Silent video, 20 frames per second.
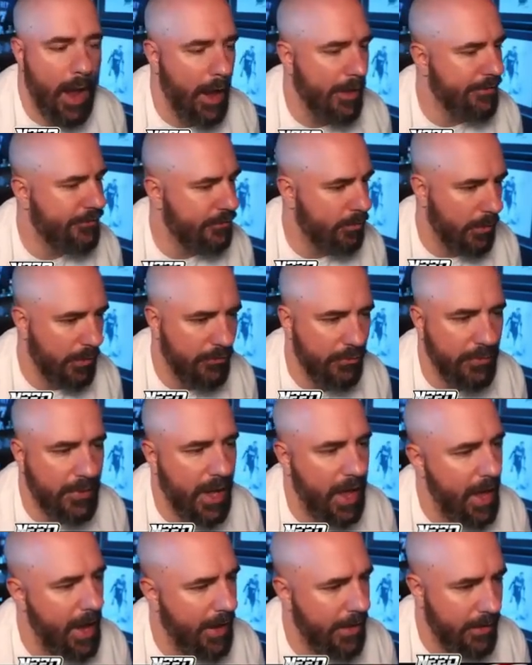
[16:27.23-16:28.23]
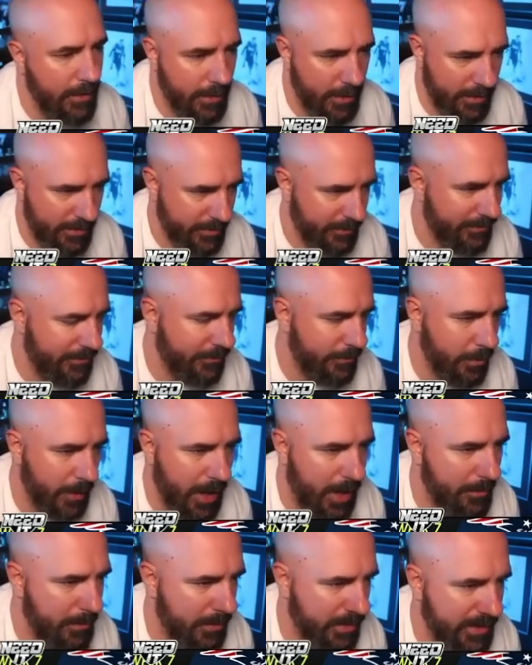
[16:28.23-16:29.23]
swear to God, this is what
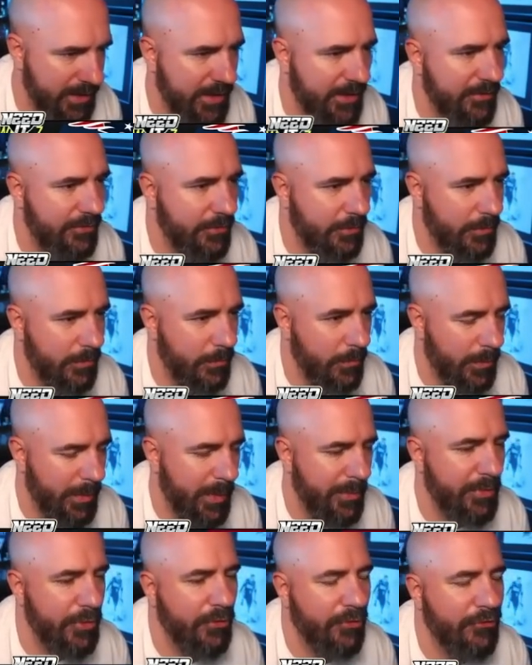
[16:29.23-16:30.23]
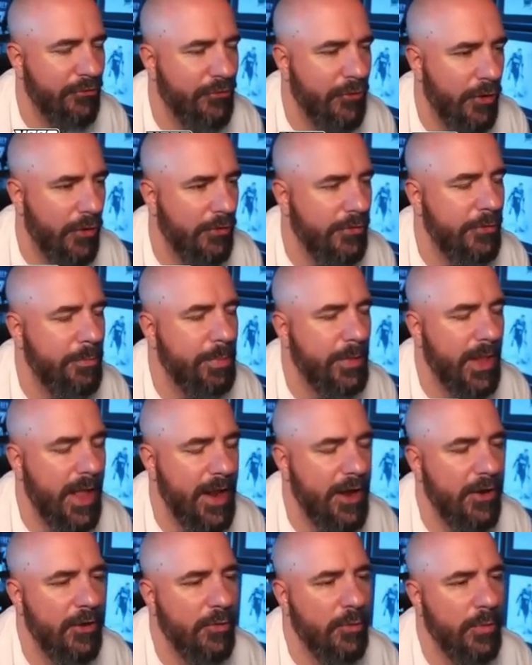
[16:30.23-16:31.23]
I believe. Remember, the first
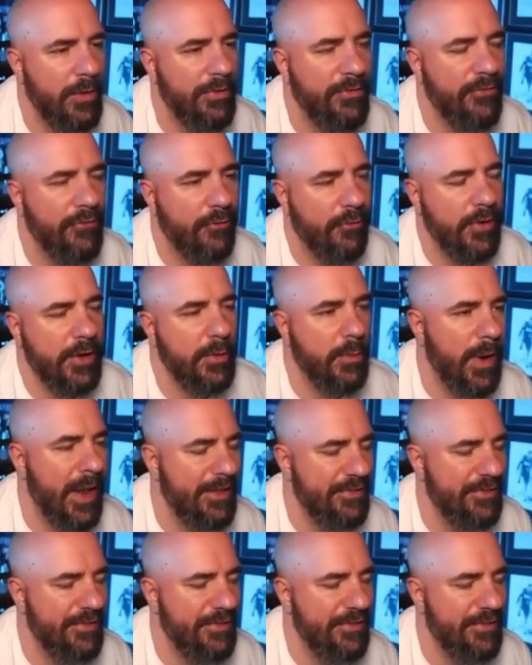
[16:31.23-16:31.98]
player with free red